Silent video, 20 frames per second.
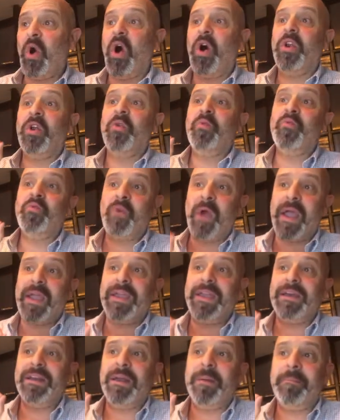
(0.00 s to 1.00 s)
on a
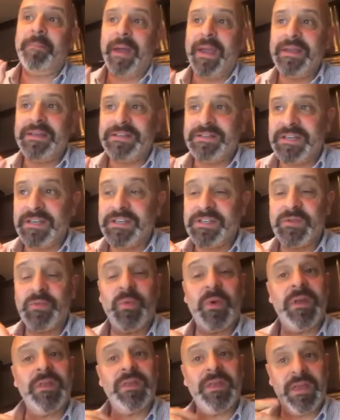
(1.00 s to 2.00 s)
regular basis
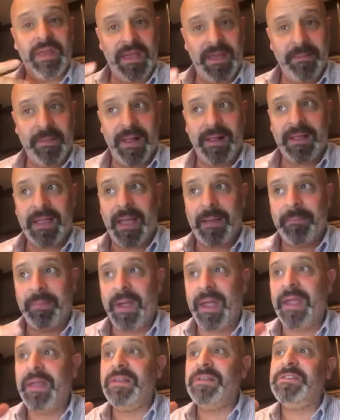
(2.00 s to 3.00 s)
with email
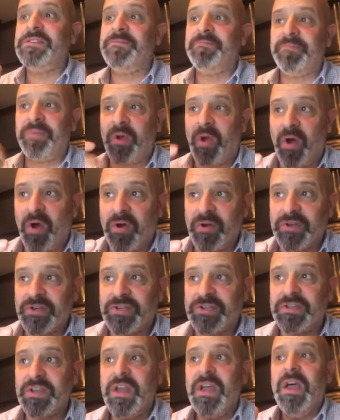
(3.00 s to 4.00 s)
campaigns,
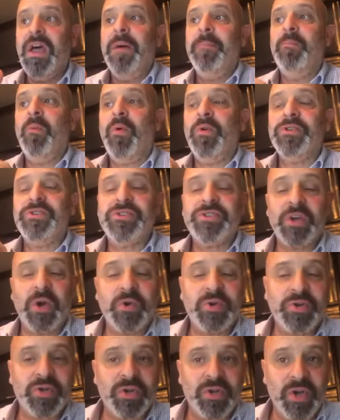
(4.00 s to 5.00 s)
blogs, more
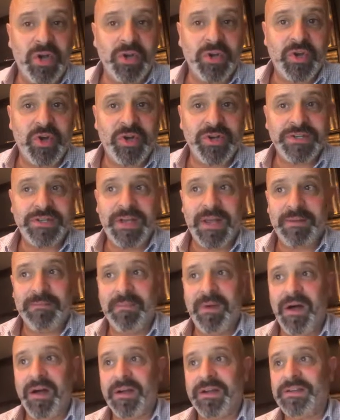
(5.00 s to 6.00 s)
social and content
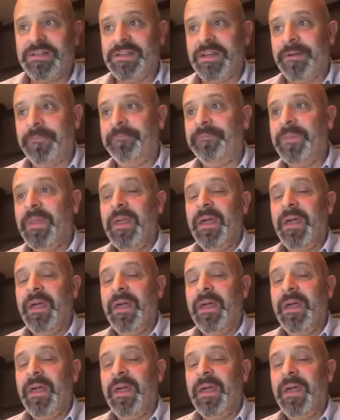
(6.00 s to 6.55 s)
marketing.